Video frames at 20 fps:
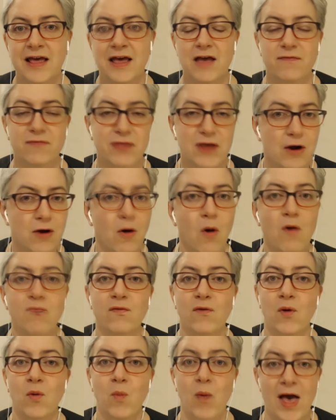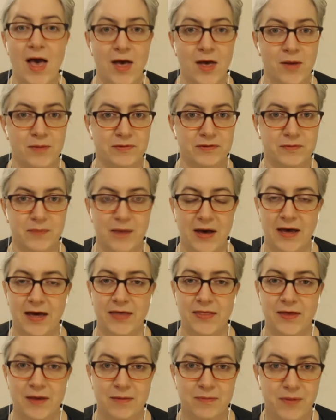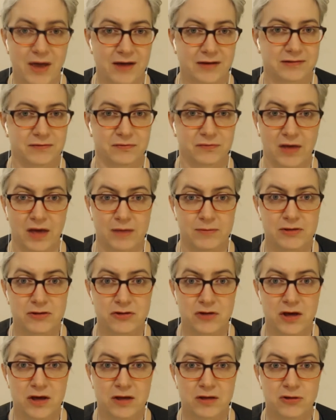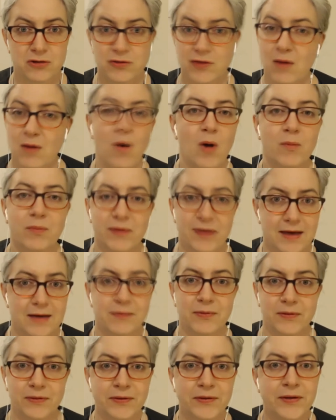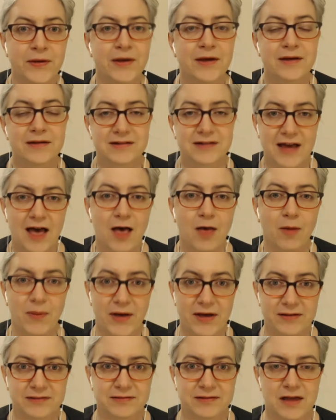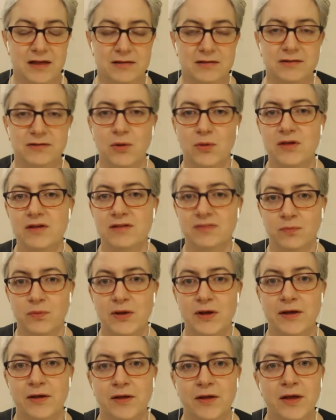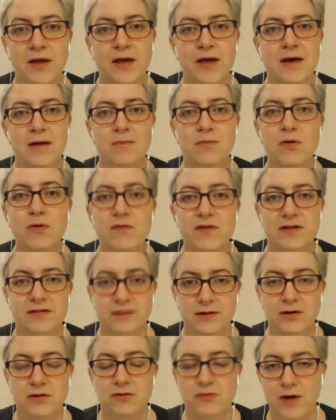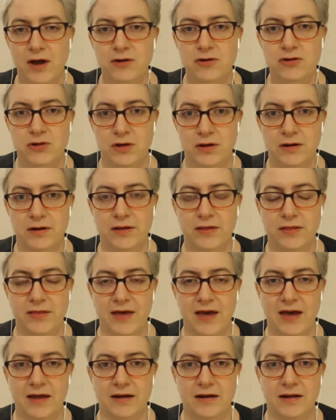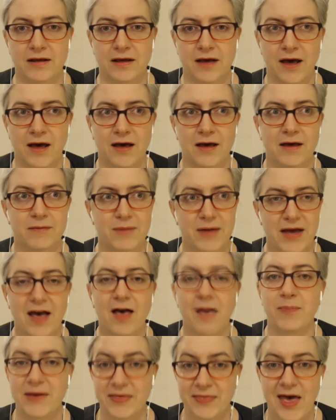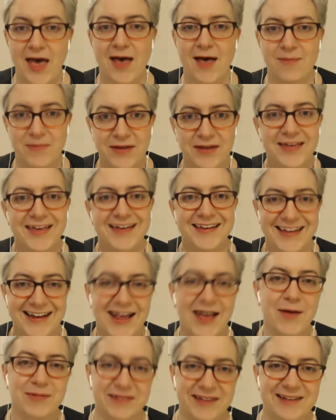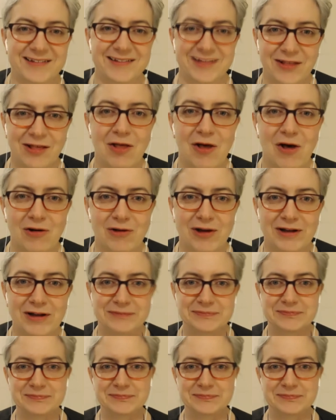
if they're overwhelmed by the impacts of climate change, they won't be able to help us. And so this will move us in a direction that uh, by helping them, it helps us in the long run.